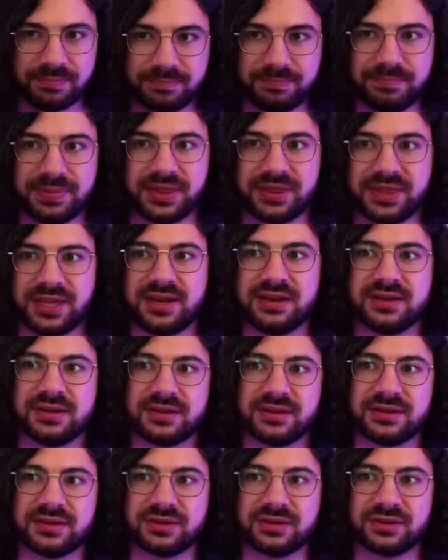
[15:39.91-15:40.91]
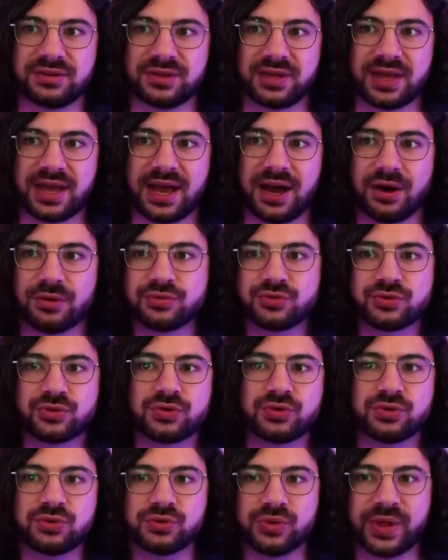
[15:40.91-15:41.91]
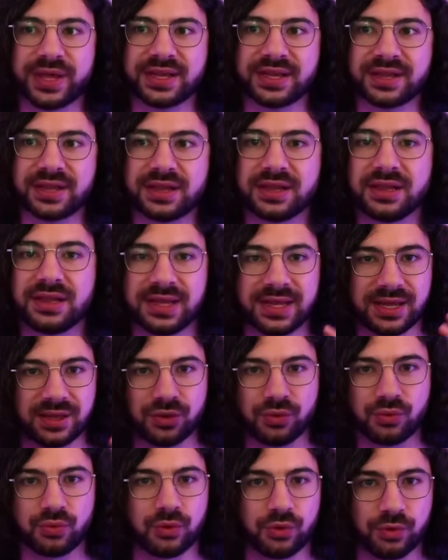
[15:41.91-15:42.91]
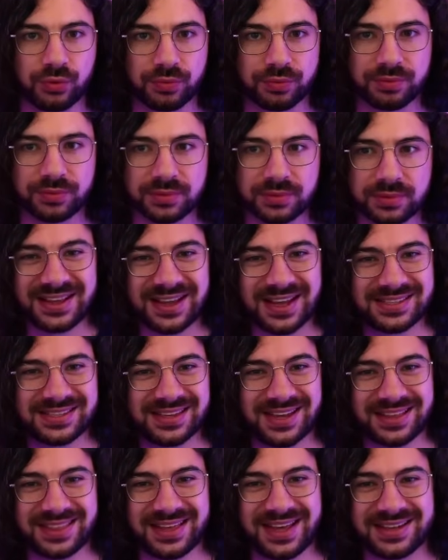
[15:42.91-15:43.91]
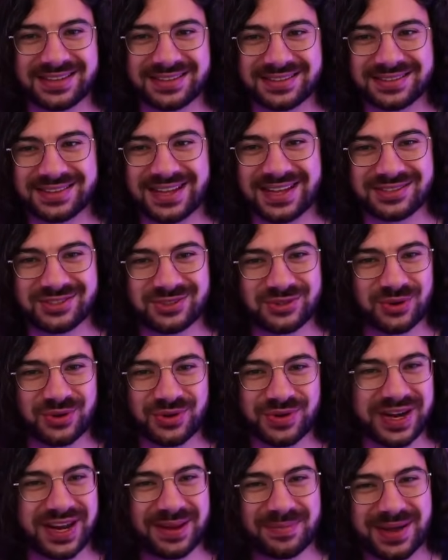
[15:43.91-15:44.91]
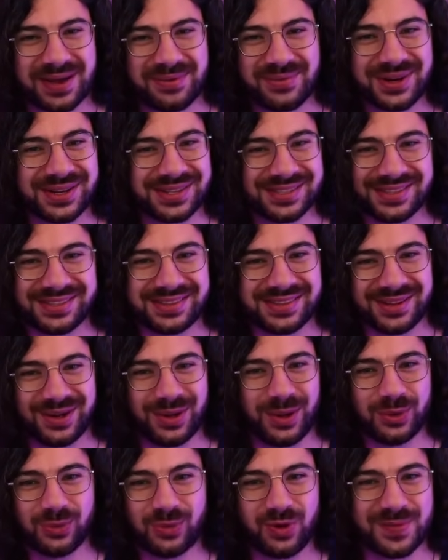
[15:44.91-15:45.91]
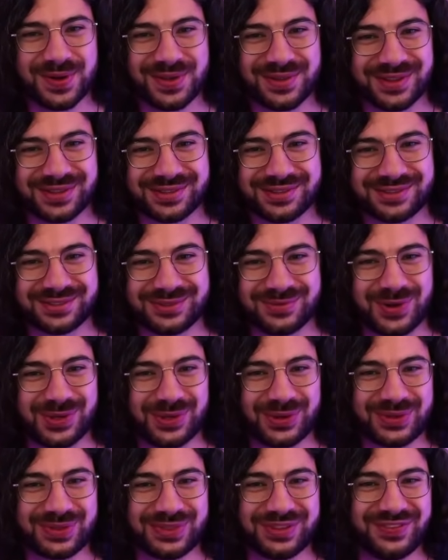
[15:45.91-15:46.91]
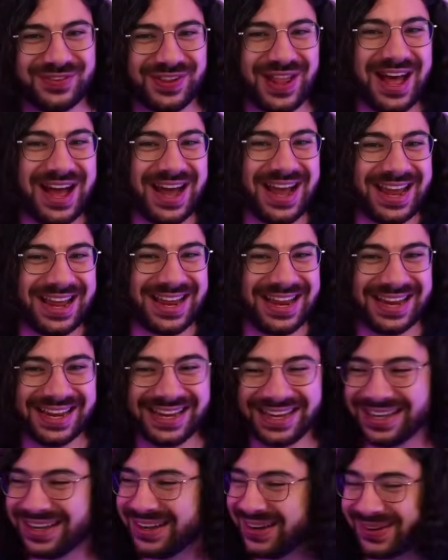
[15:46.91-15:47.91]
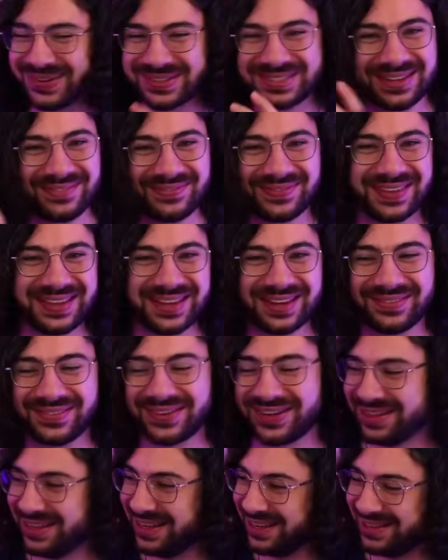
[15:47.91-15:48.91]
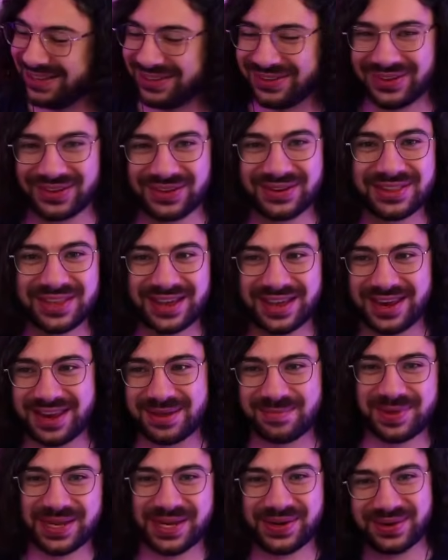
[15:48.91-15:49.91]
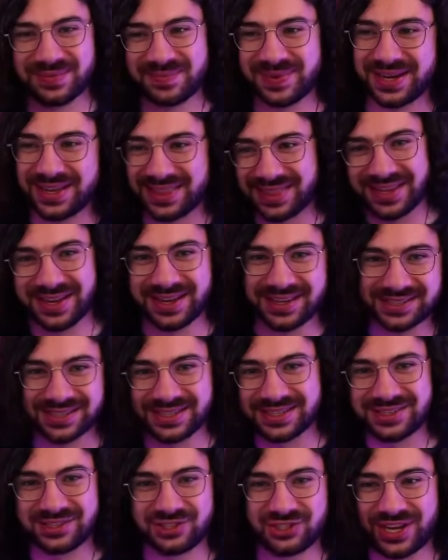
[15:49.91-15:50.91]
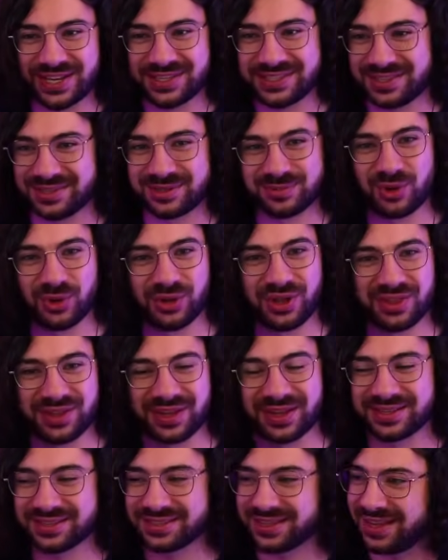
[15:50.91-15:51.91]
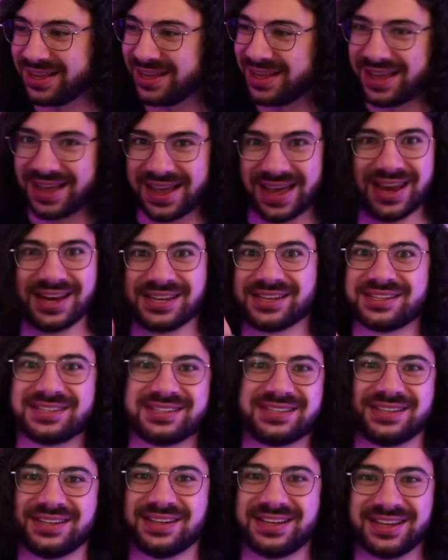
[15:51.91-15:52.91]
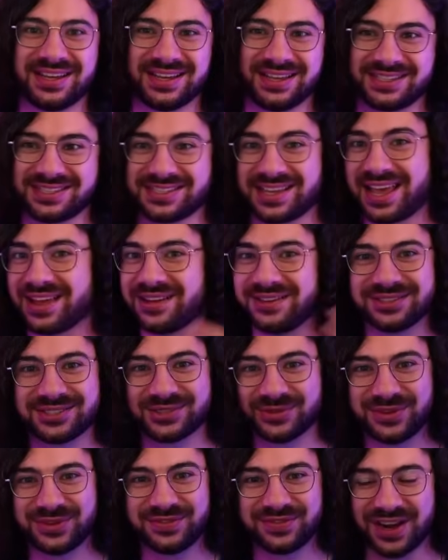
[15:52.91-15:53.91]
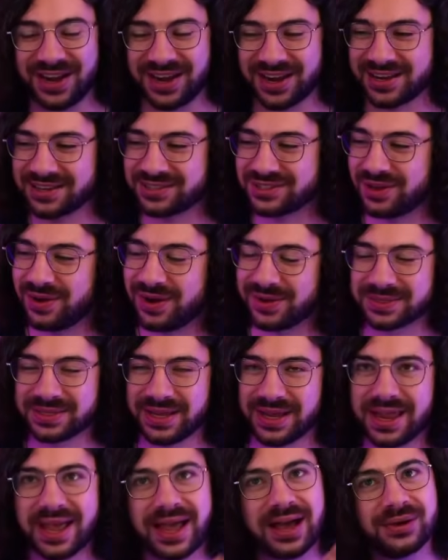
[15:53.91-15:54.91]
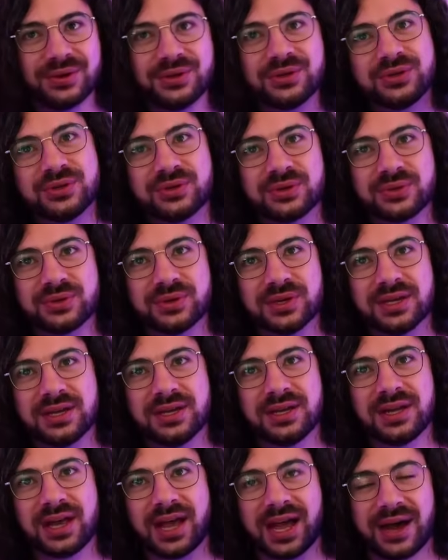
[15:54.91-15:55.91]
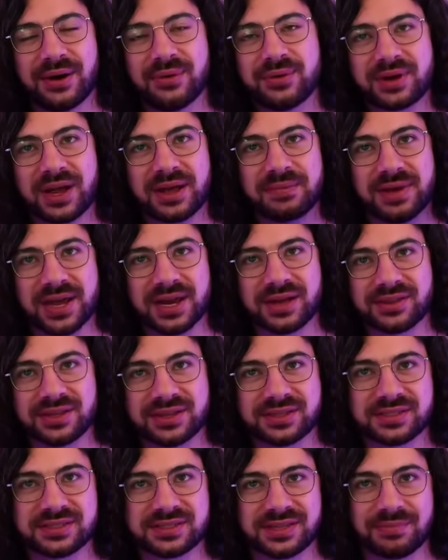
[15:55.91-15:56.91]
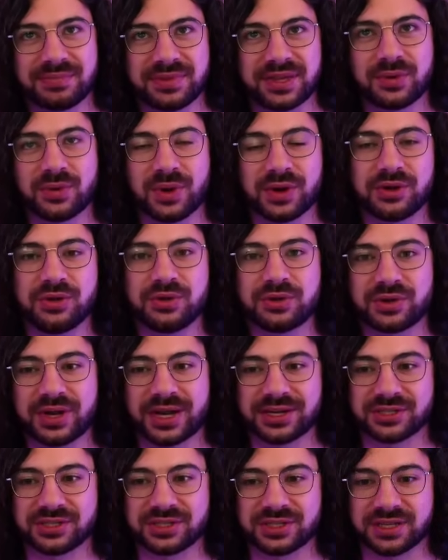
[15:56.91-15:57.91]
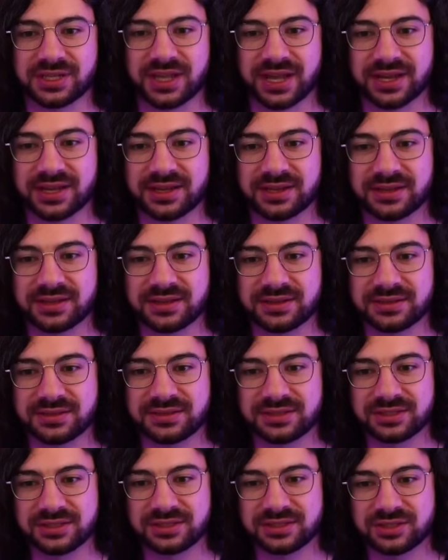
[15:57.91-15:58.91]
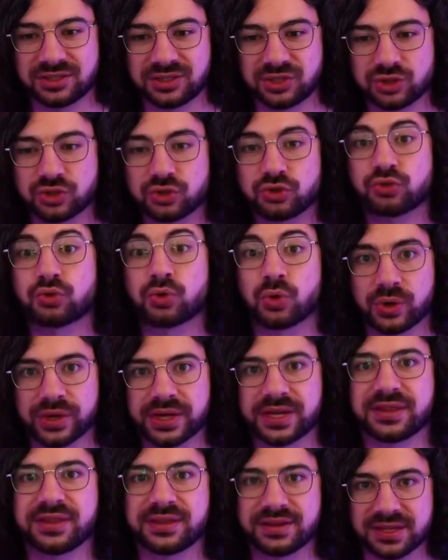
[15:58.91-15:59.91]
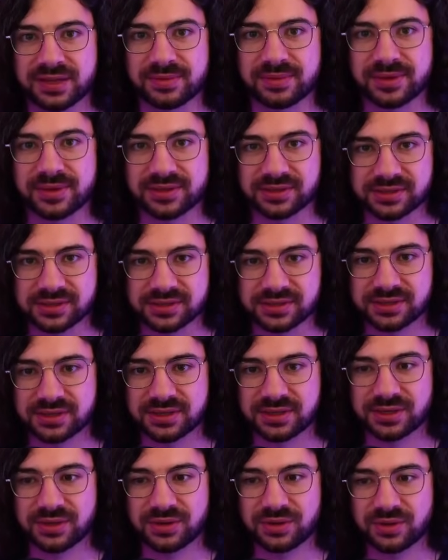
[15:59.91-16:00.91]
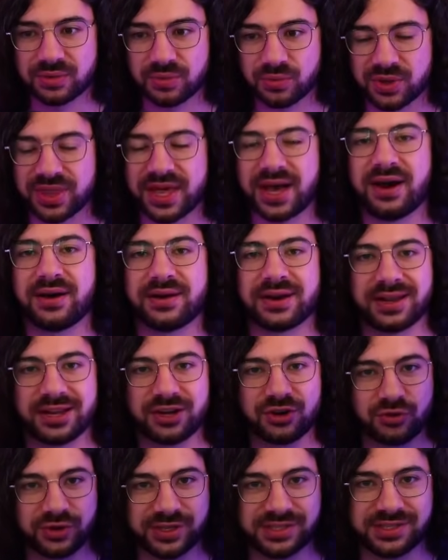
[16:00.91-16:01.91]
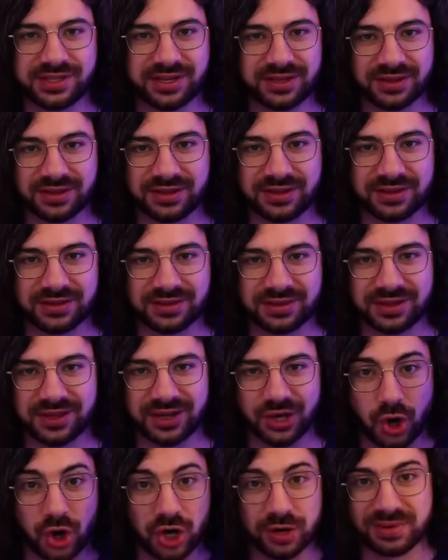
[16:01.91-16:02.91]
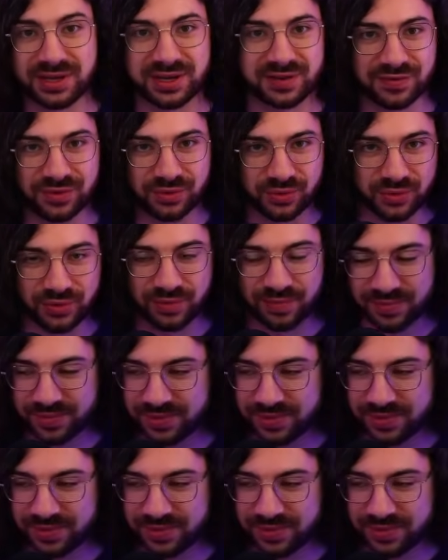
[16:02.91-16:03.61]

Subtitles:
But then how do you like clear the room? It's like that story about, what is it? The old woman that swallowed the fly or something, where like, they're getting bigger and bigger things in to chase the smaller things, and it just scales to infinity. So I was like, how would I make this something where you could actually like destroy the demons without increasing the economy of the room?